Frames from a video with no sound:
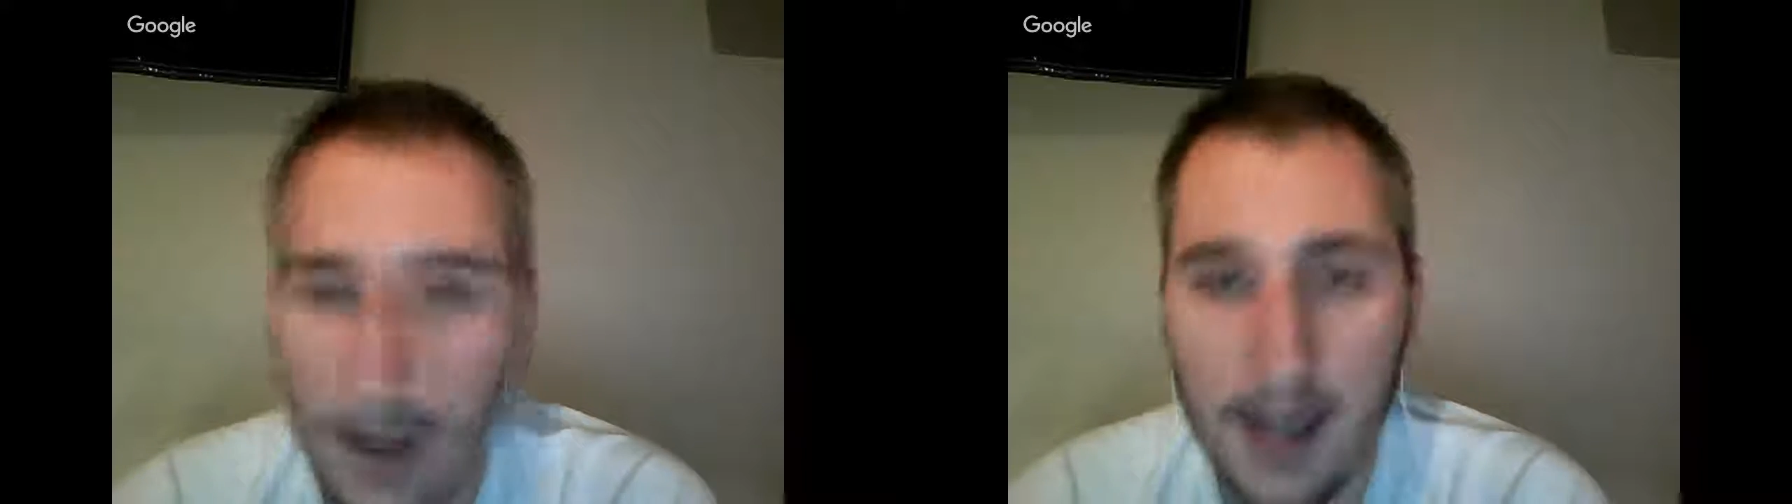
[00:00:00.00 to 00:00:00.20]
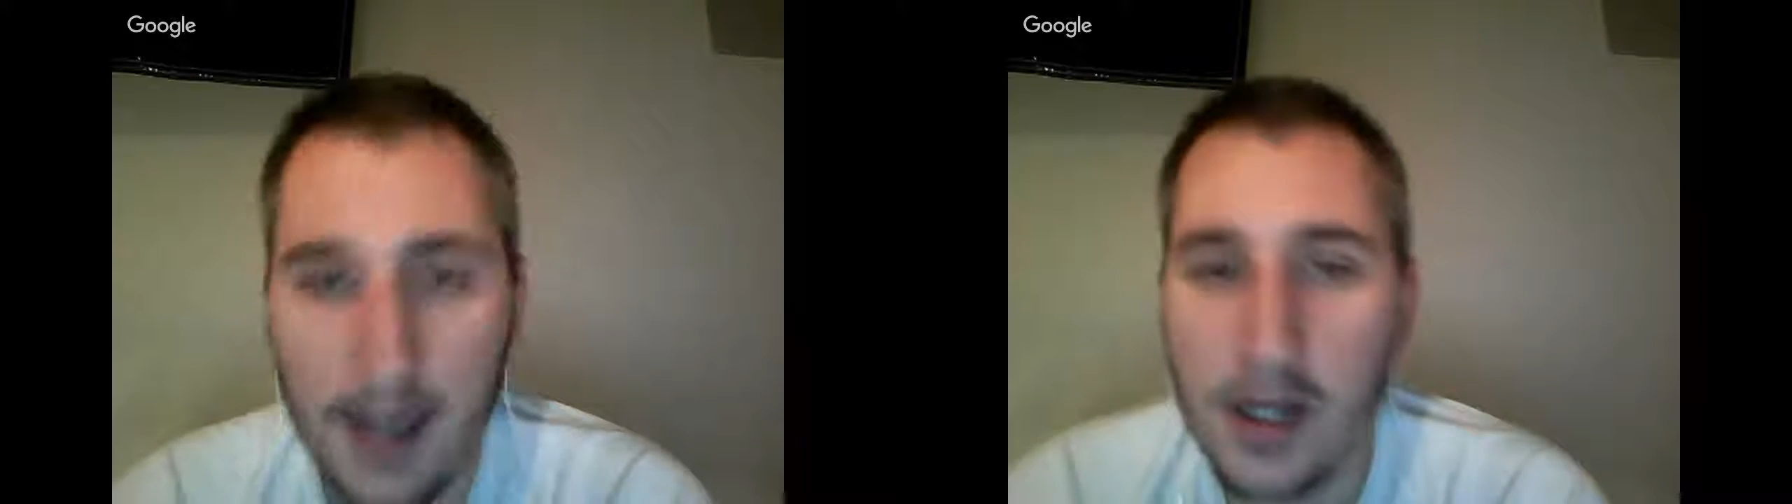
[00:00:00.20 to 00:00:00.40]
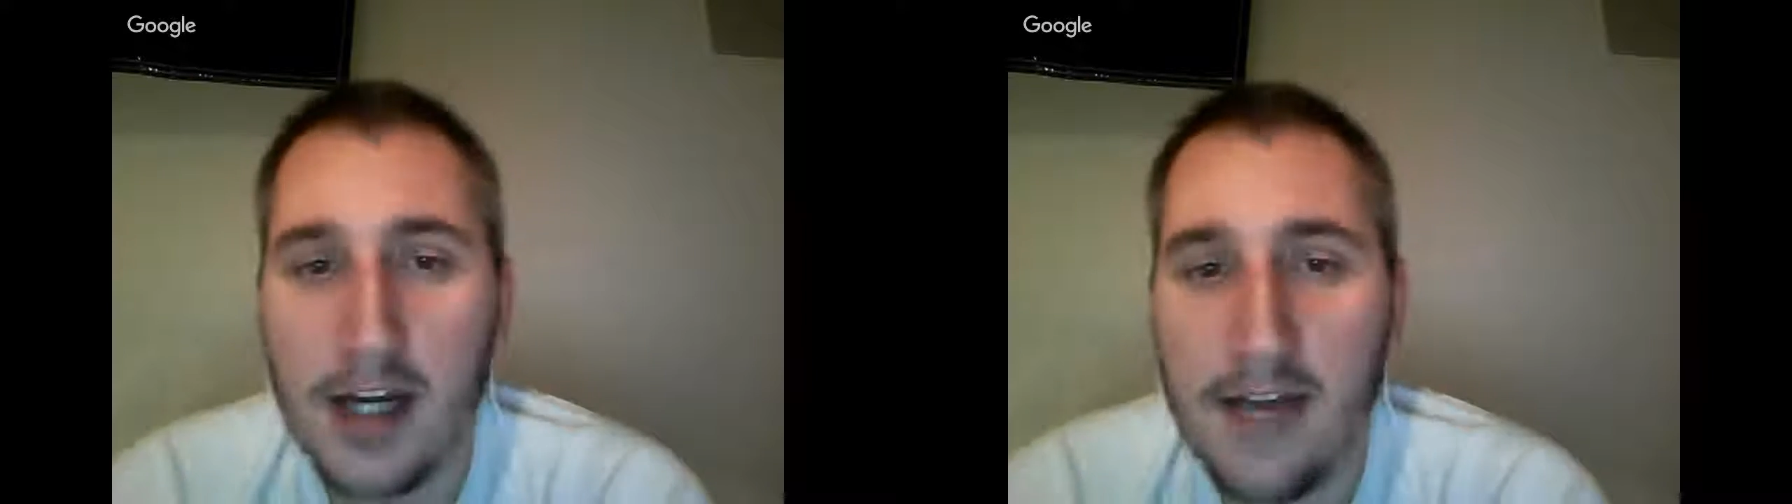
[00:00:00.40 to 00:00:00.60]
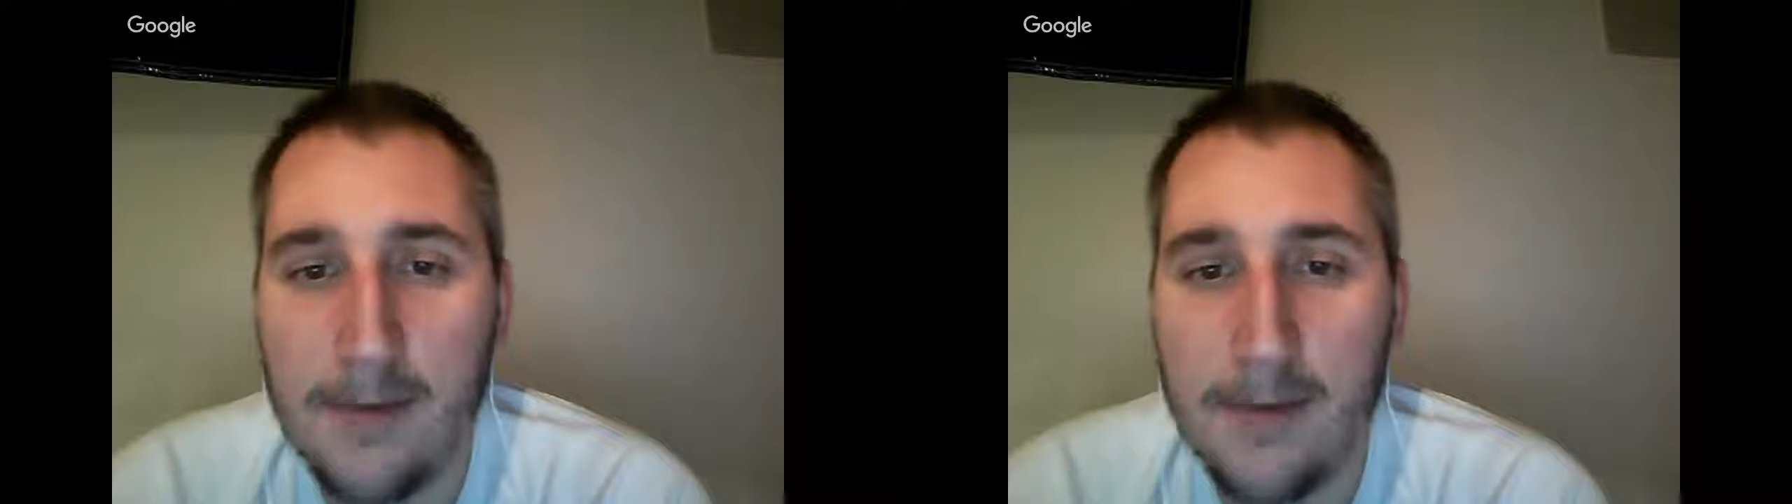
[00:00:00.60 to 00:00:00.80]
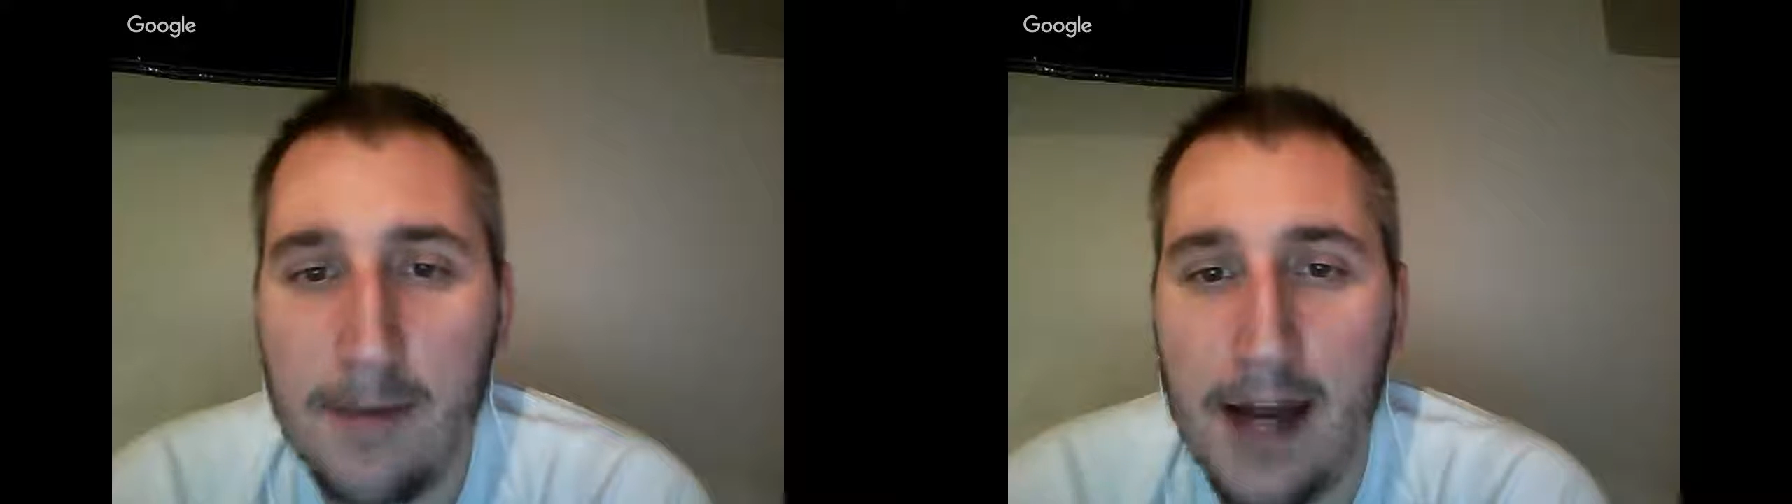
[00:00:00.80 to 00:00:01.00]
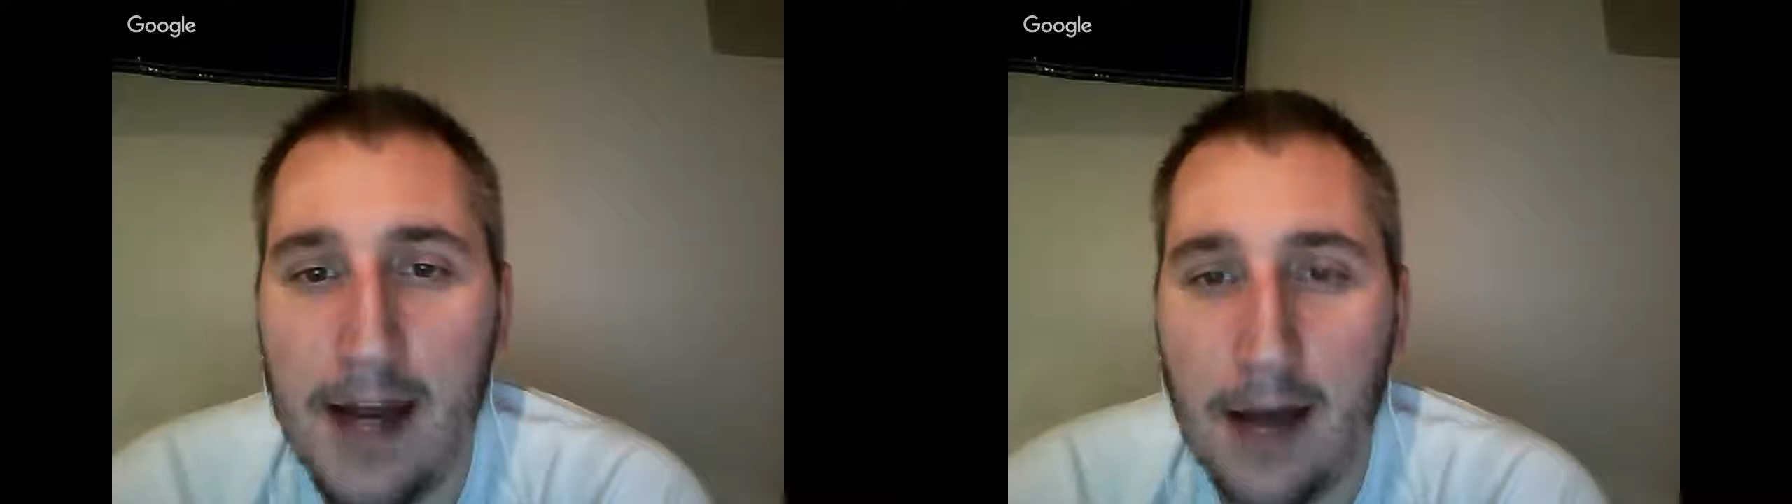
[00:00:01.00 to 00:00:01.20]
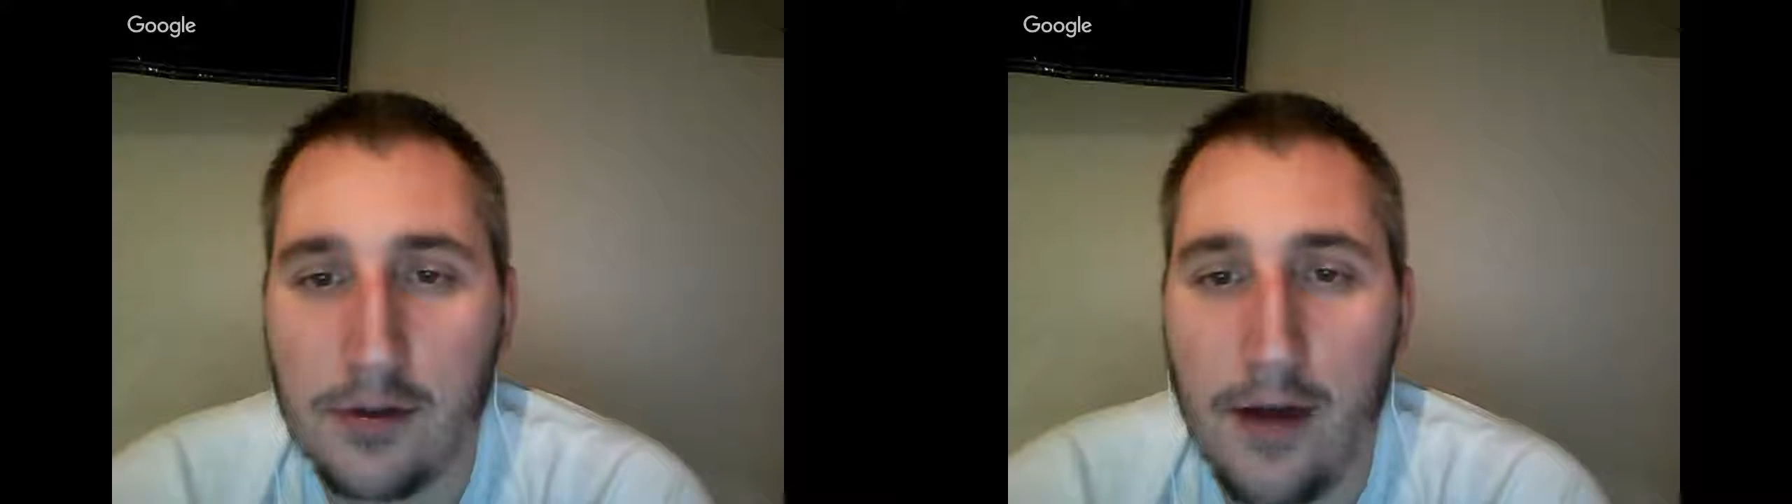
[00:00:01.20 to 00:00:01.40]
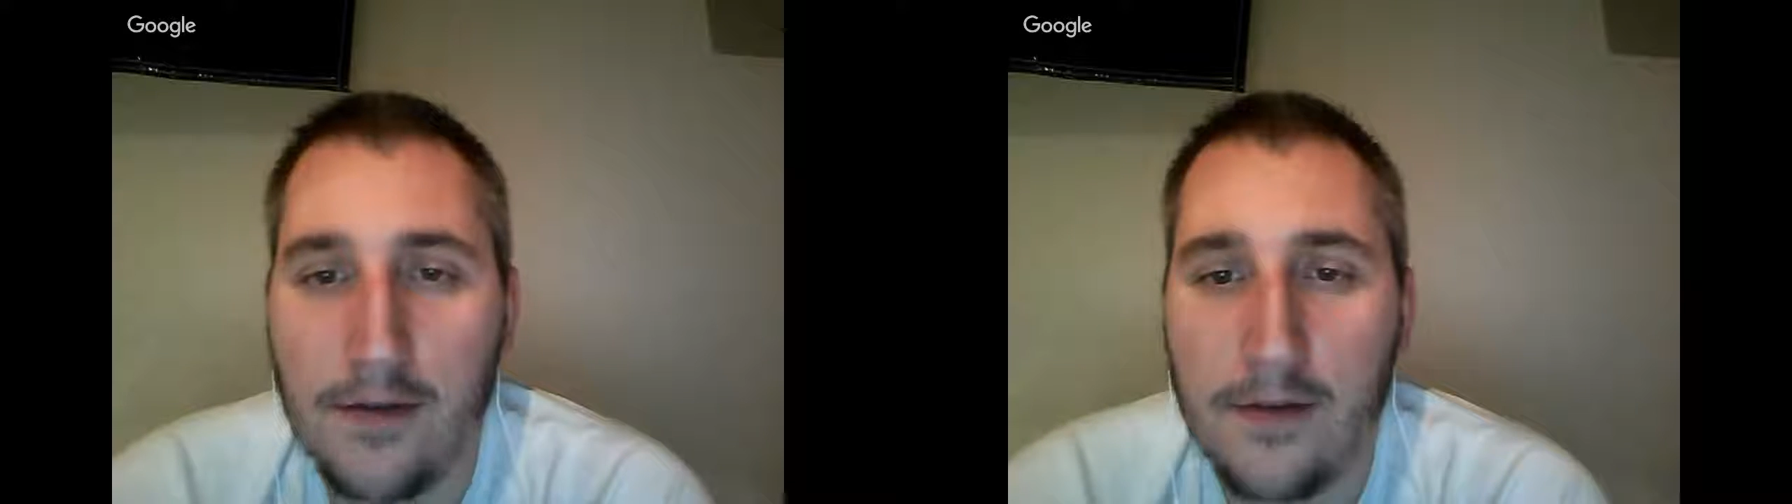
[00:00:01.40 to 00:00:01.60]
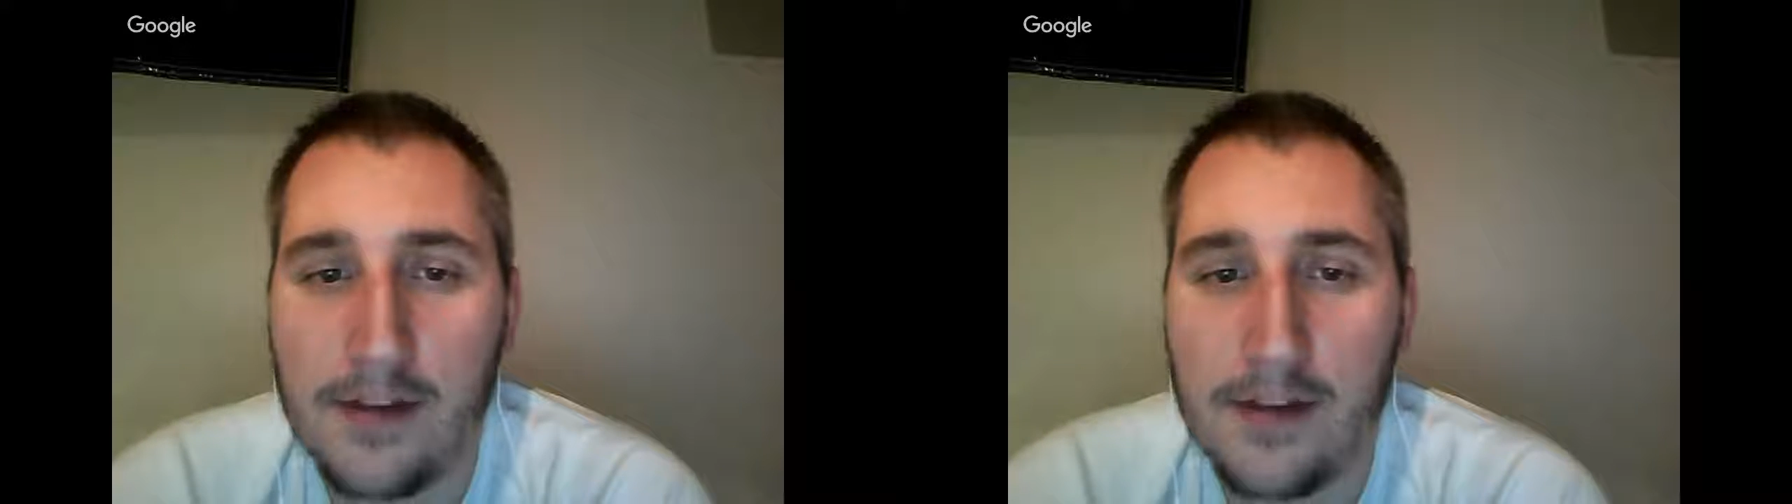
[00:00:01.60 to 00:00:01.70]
He couldn't even beat out Trevor